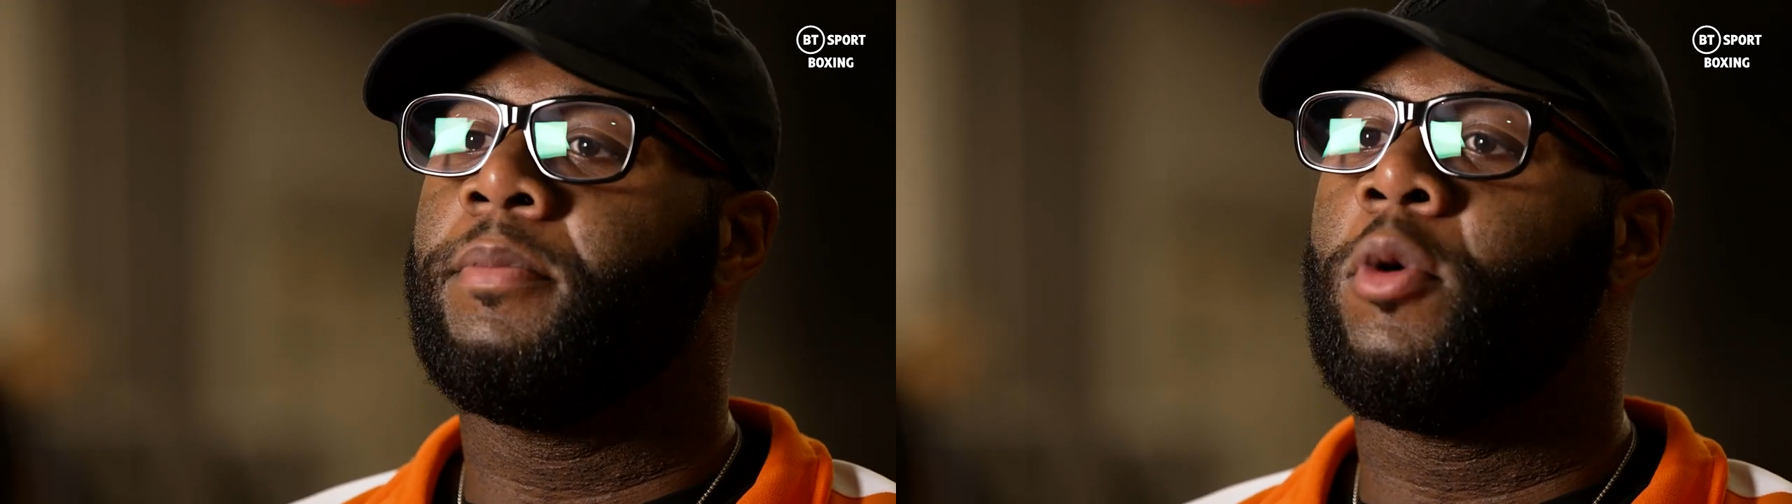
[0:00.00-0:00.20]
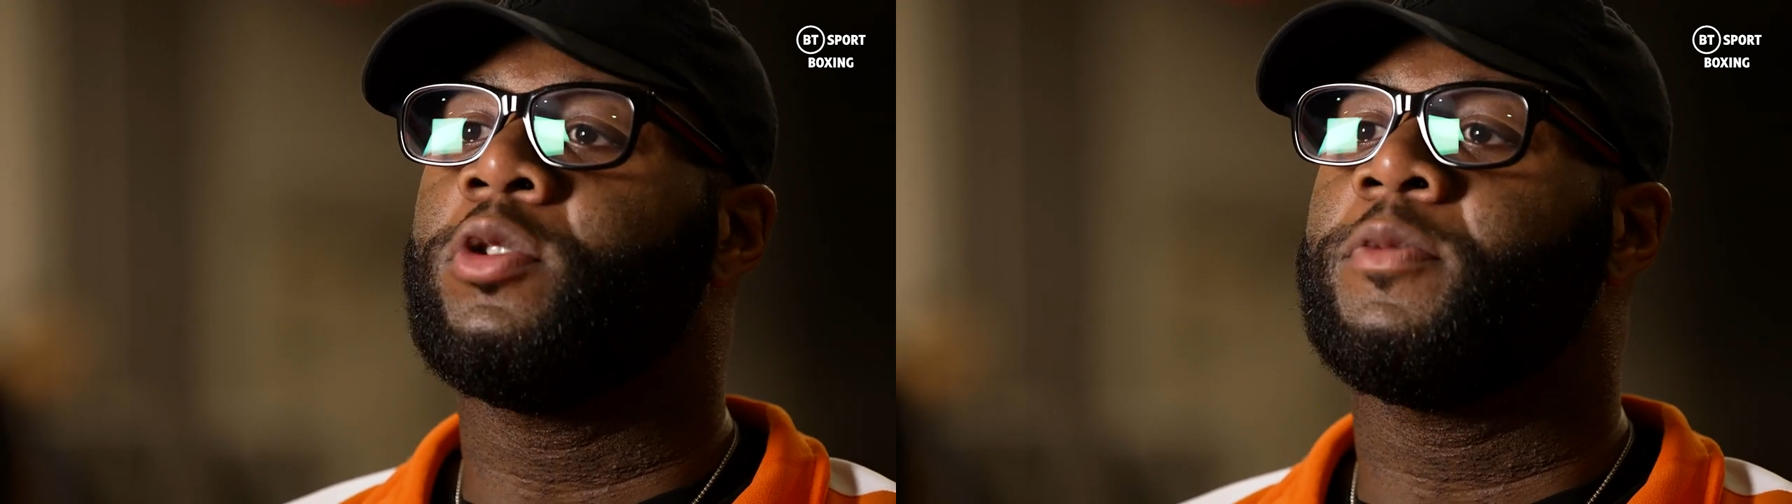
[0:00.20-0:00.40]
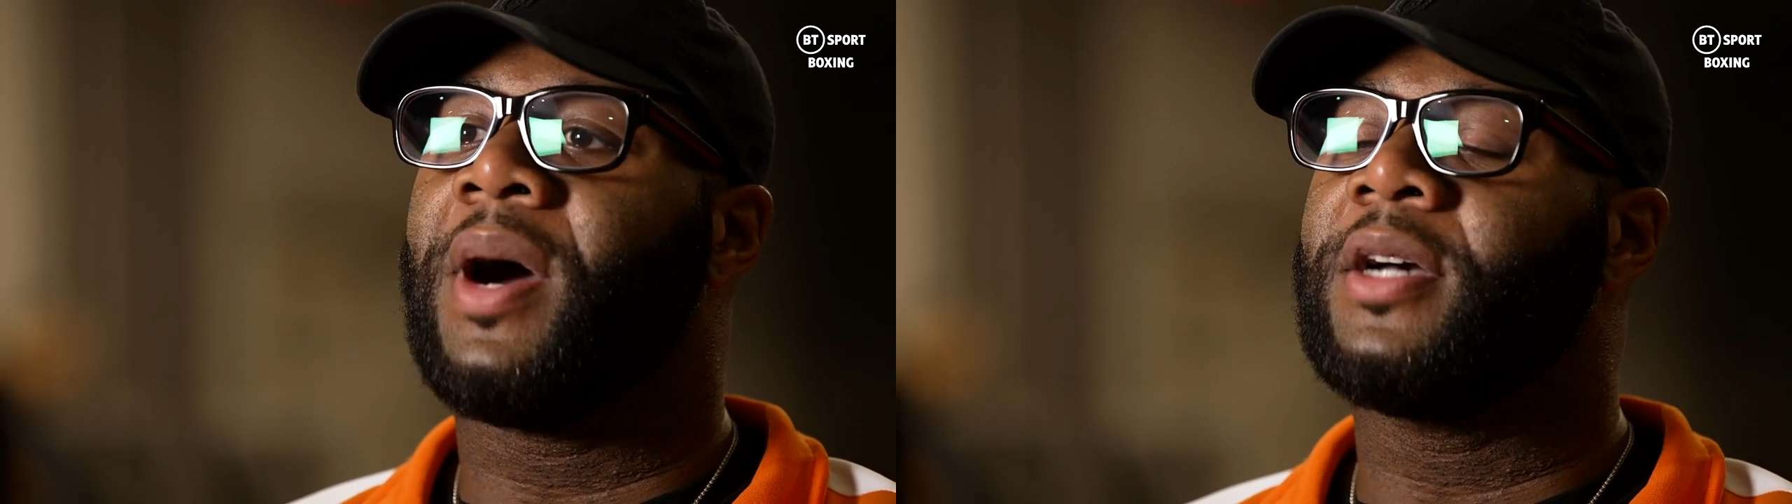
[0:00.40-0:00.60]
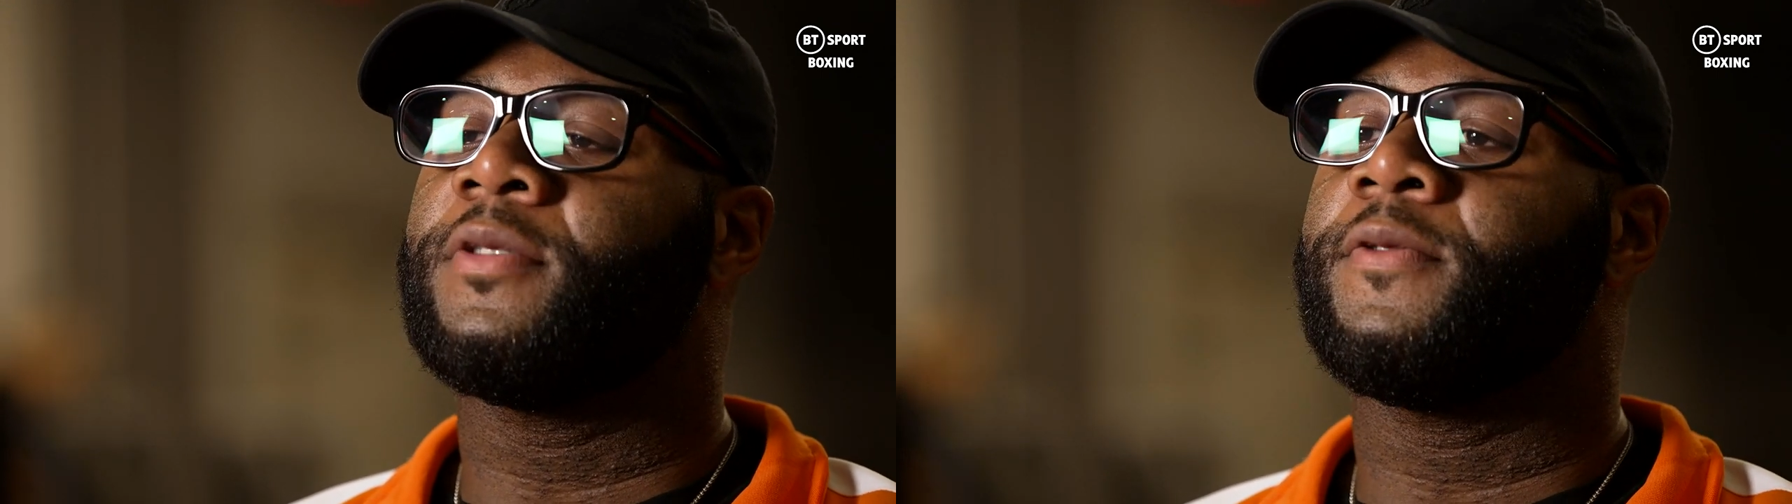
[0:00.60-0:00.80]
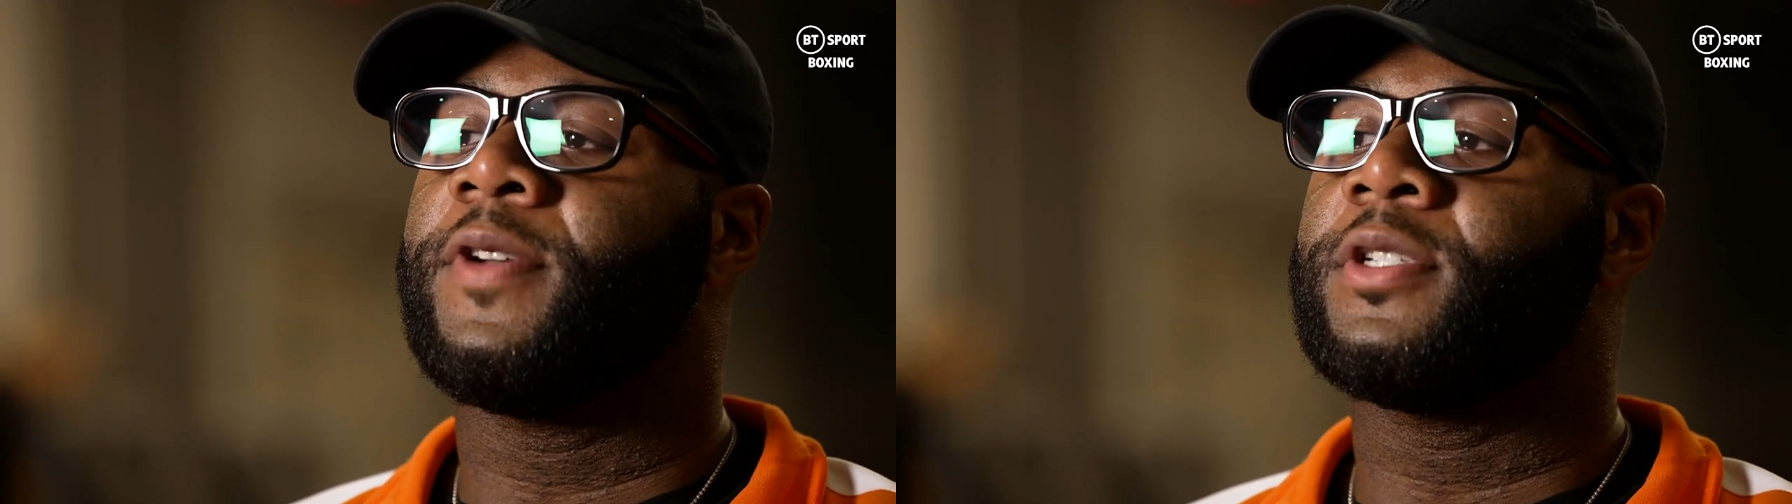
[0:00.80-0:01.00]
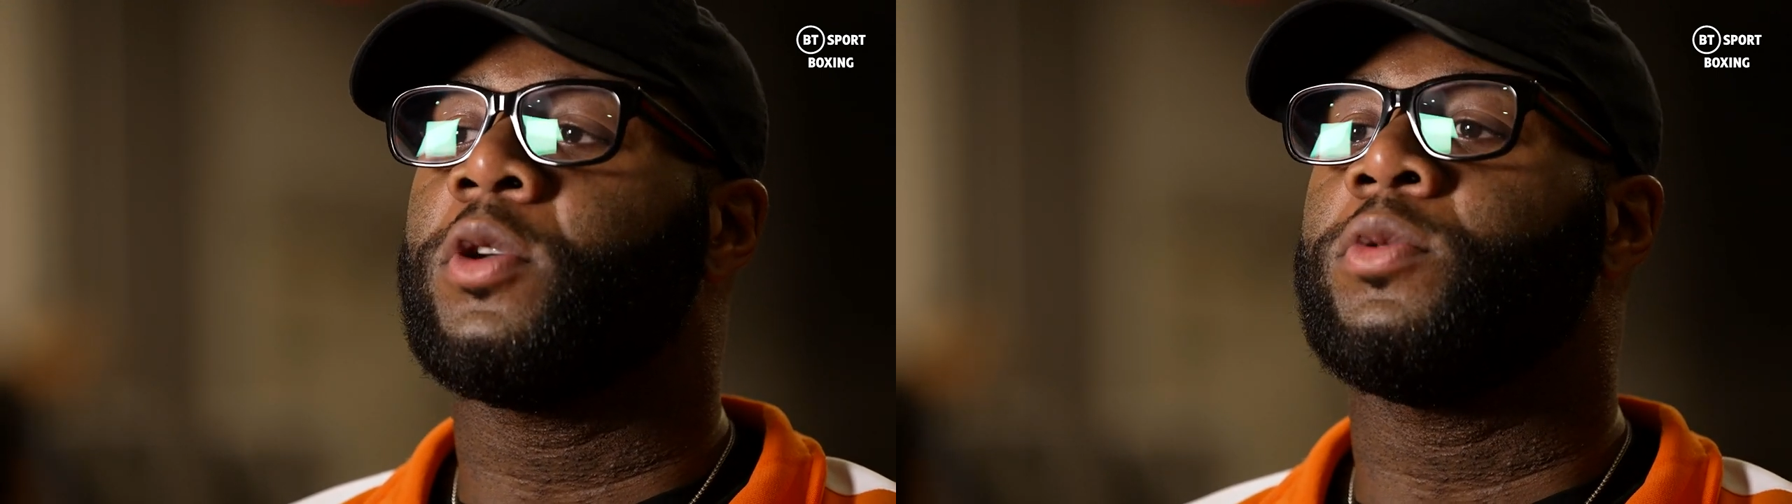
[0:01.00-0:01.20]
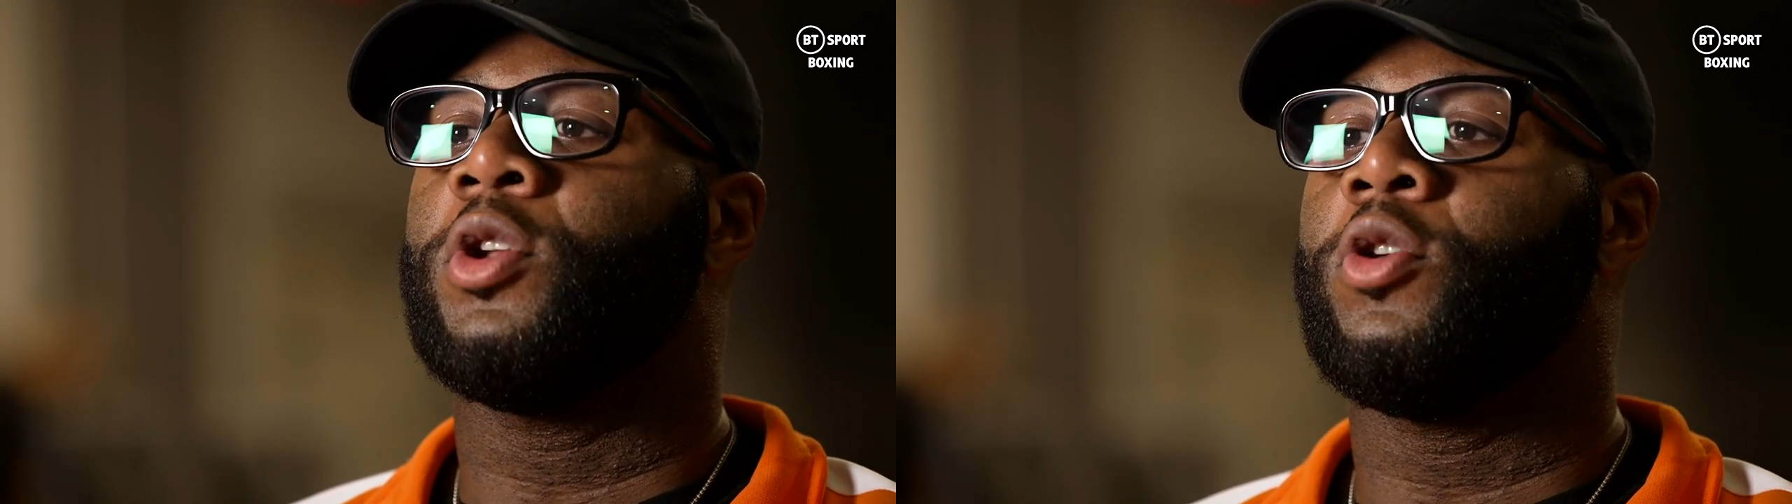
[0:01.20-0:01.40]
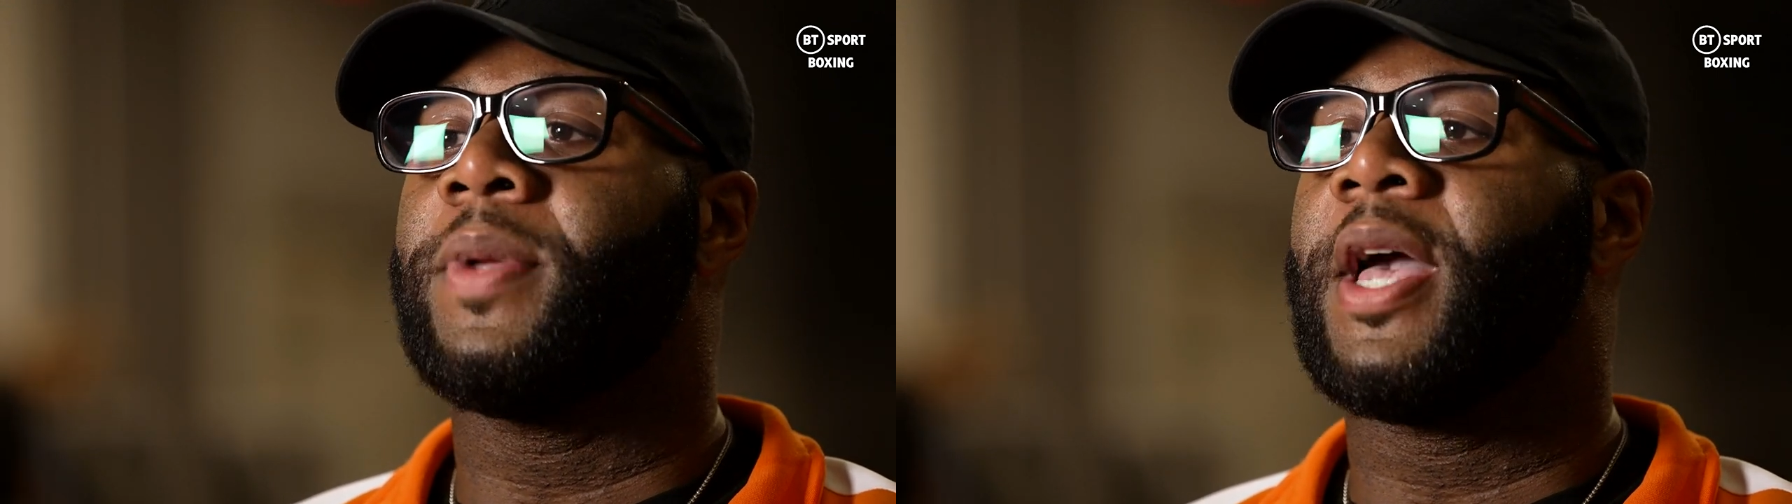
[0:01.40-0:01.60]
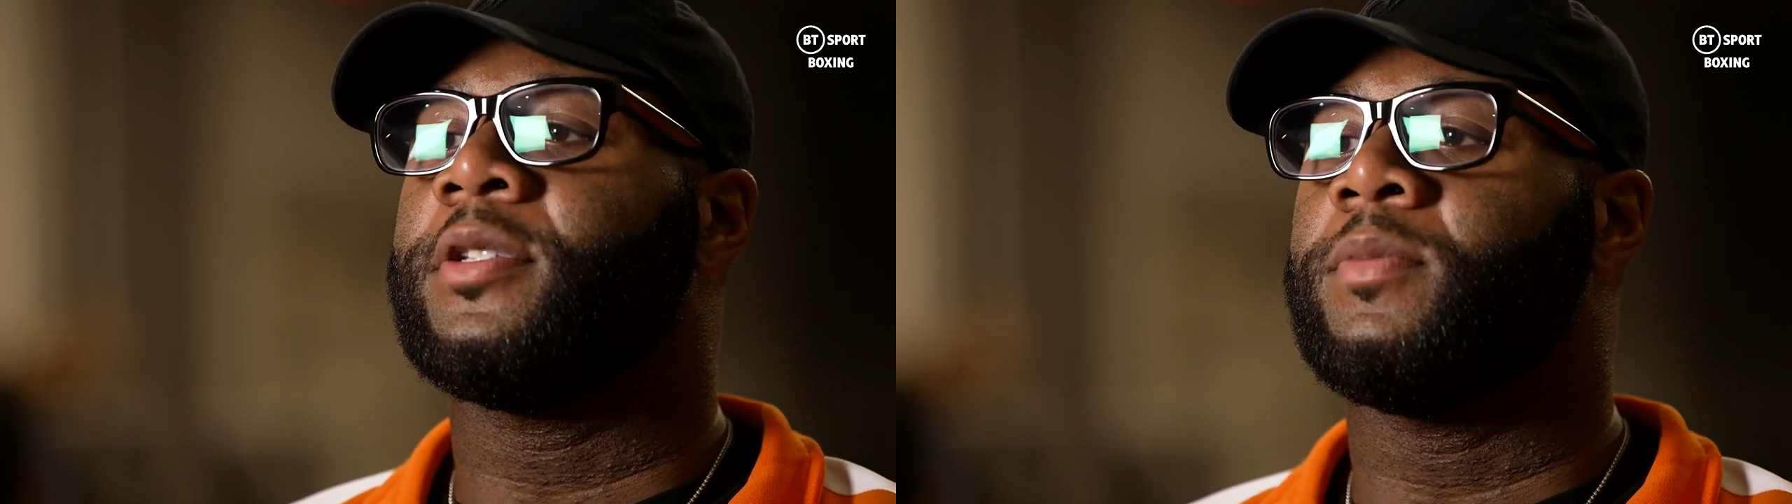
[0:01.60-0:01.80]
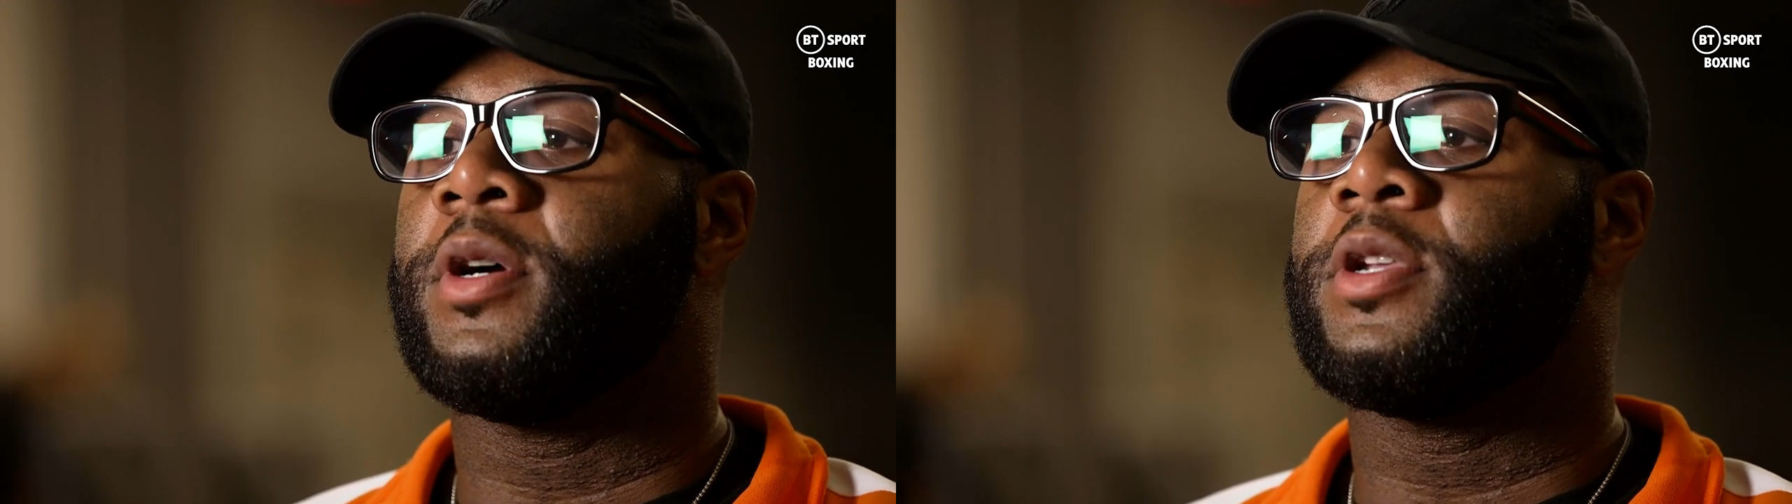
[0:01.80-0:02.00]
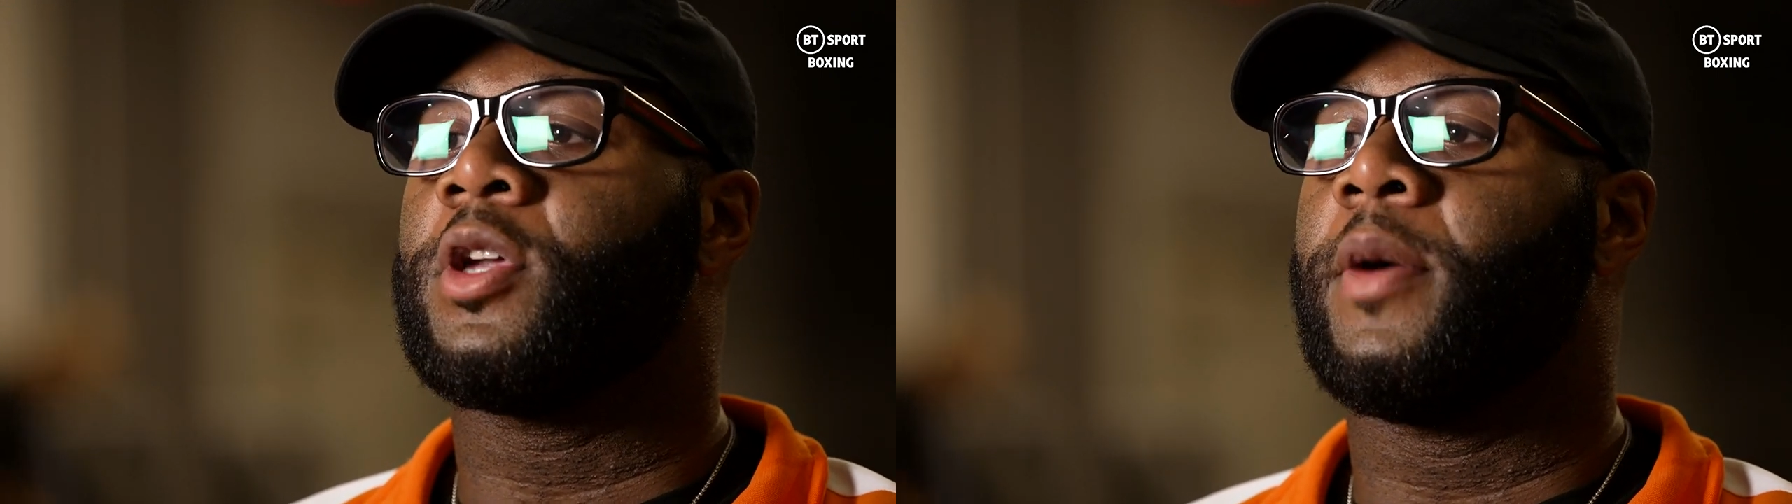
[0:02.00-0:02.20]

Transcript: most boxing fans don't know me as much.